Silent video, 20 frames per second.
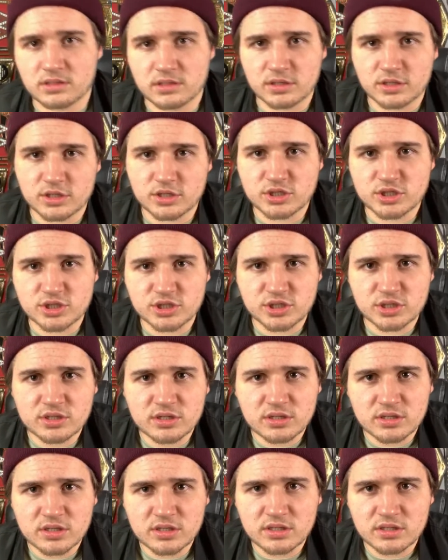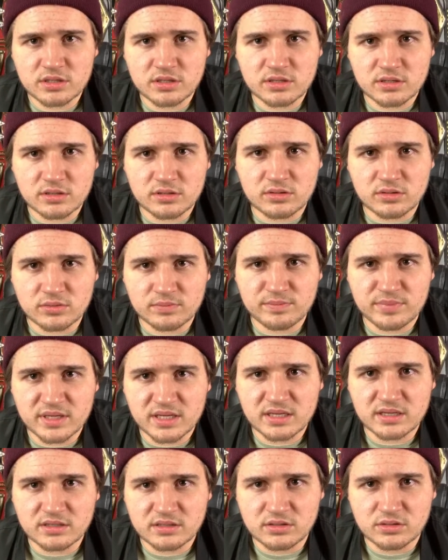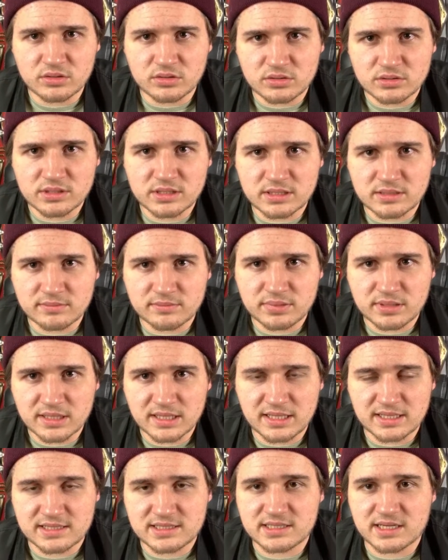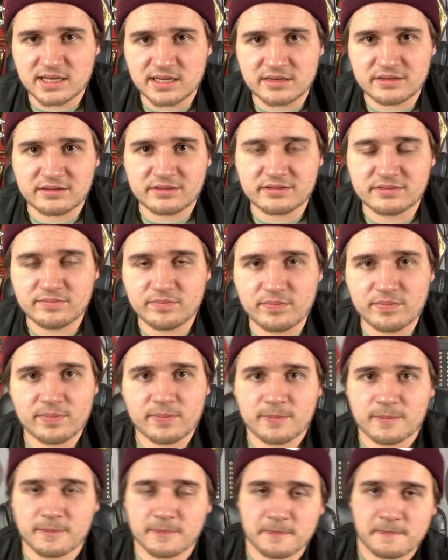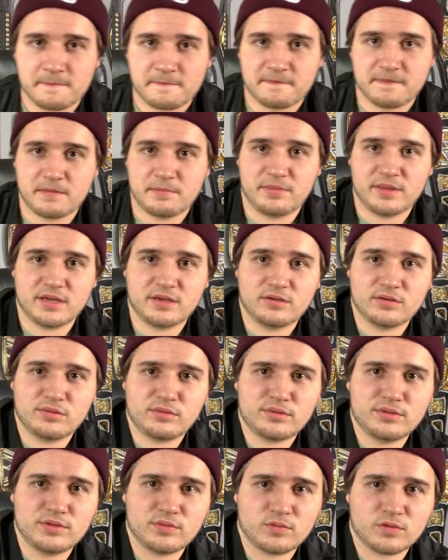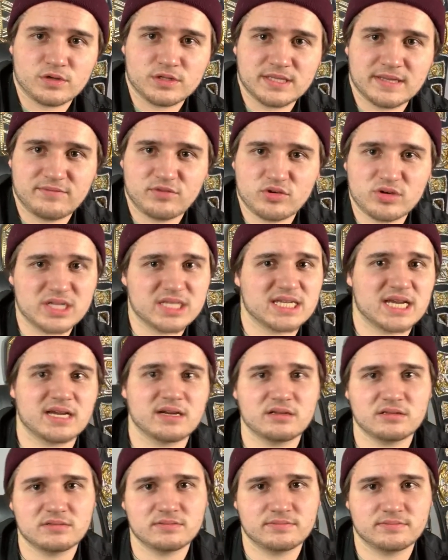Should the big golden plate title? The big gold, the world heavyweight title?